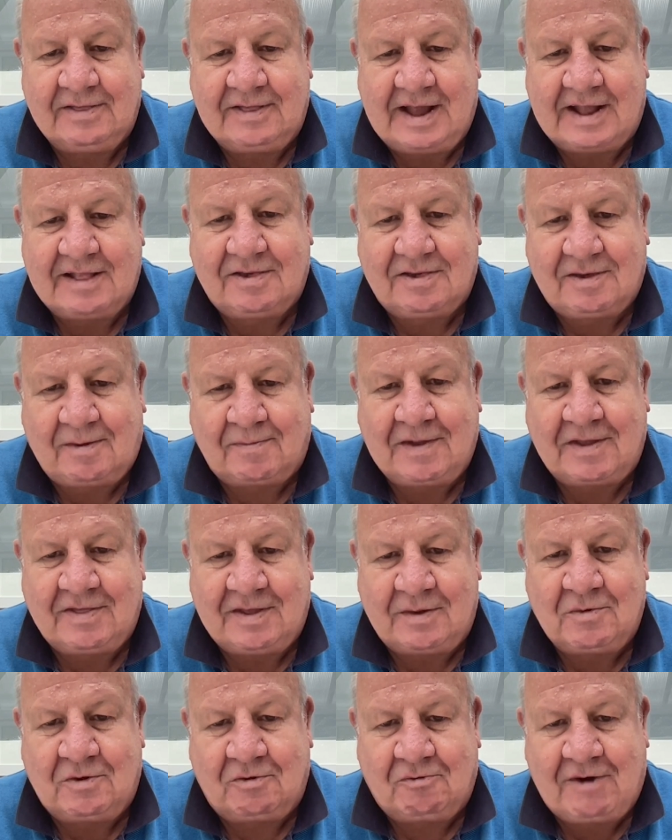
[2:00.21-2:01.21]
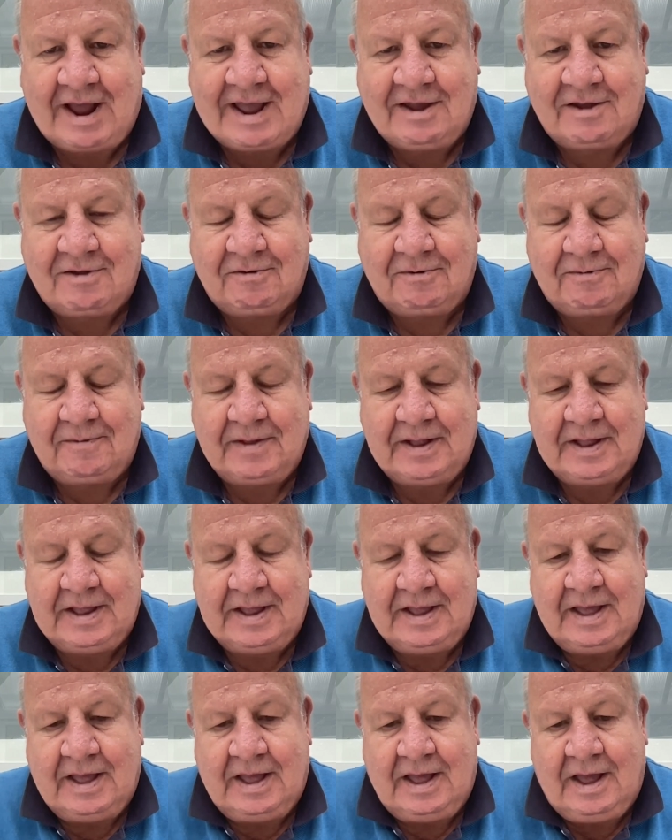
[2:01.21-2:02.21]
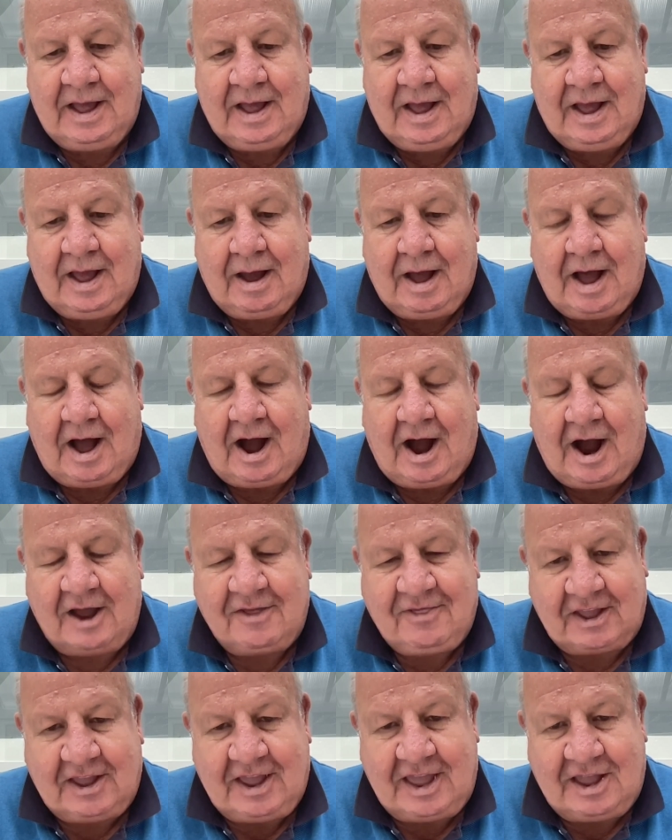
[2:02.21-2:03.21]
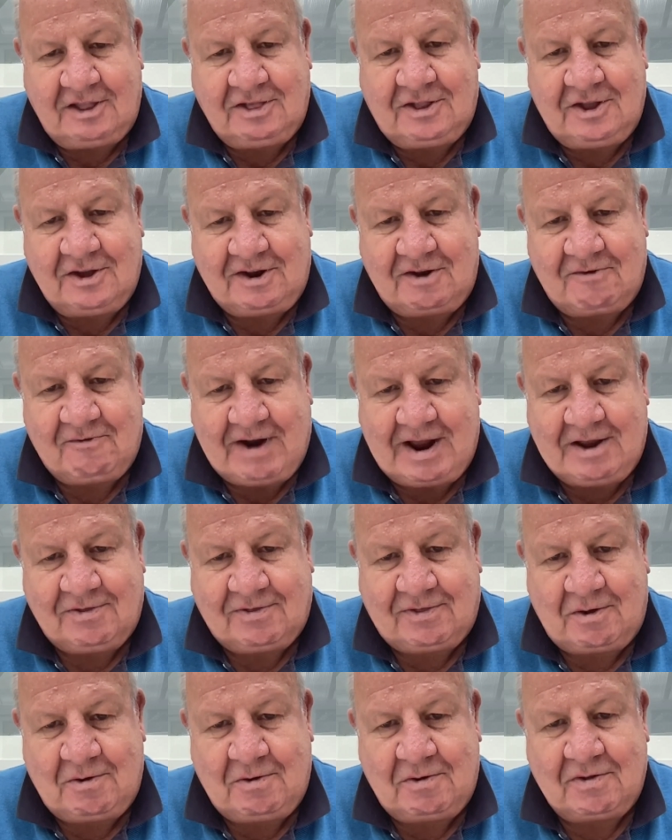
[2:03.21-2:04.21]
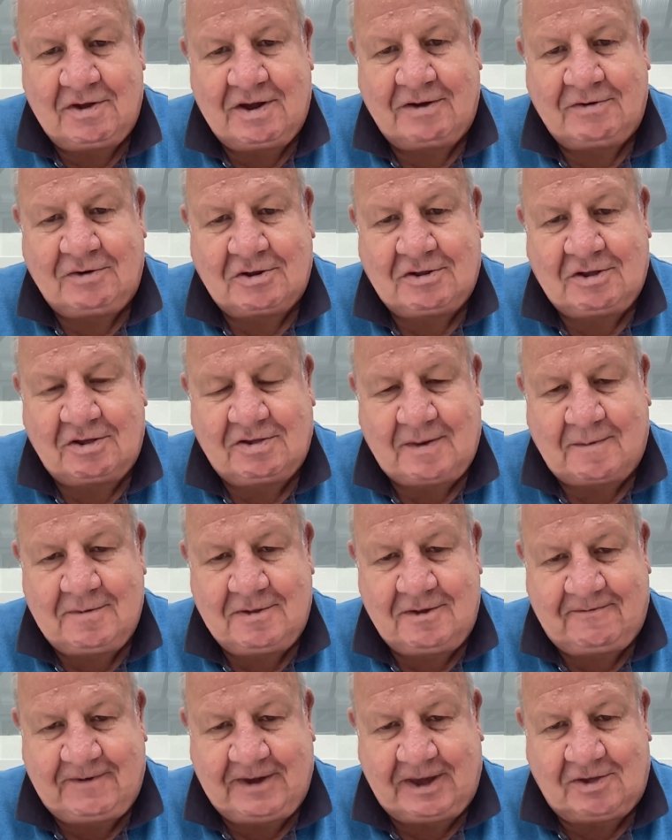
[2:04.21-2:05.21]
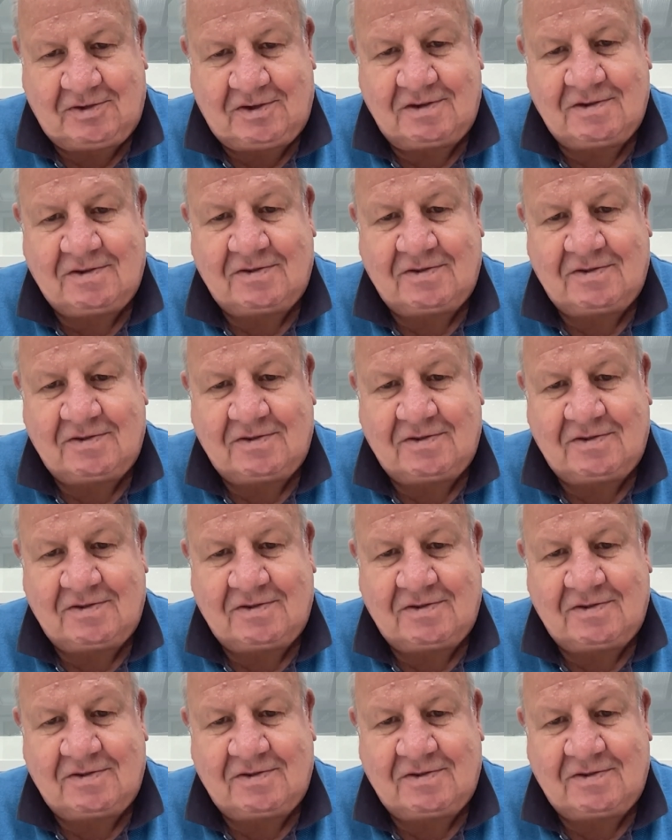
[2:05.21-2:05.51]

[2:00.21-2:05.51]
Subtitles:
that's something that will rankle. I think he can turn it round, though. I looked at some of the fixtures in